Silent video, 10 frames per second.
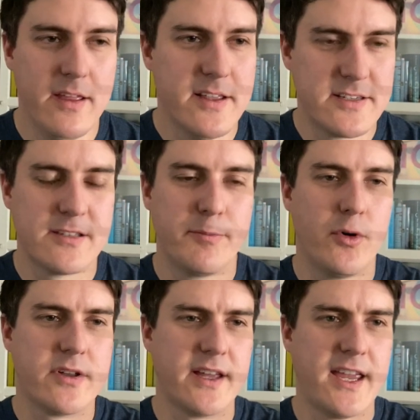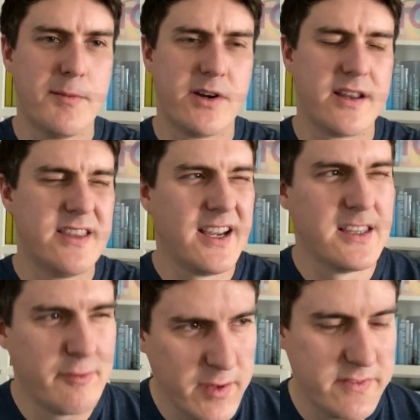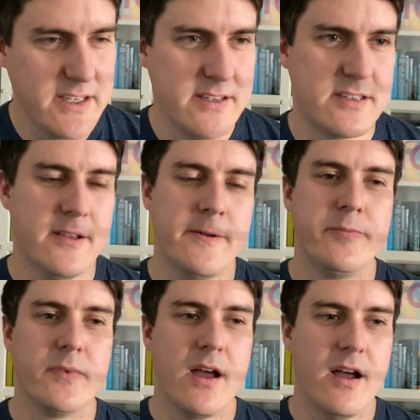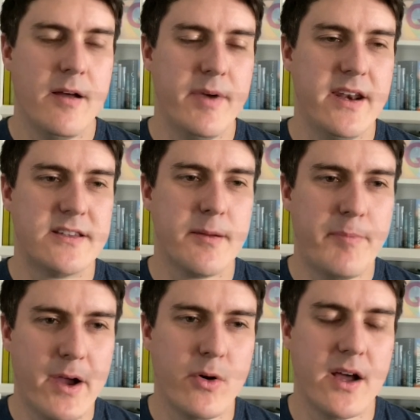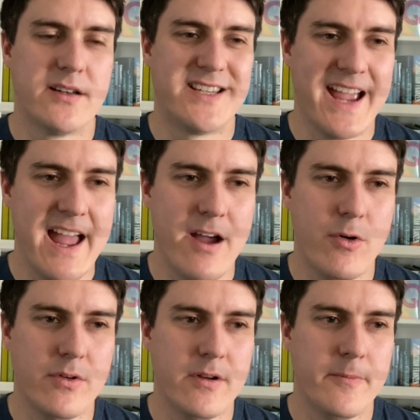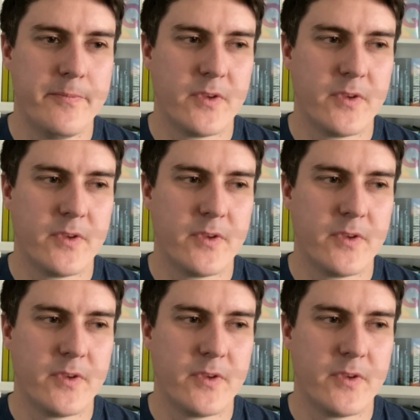This is a book that came out, I think, in the 50s and it's about a town,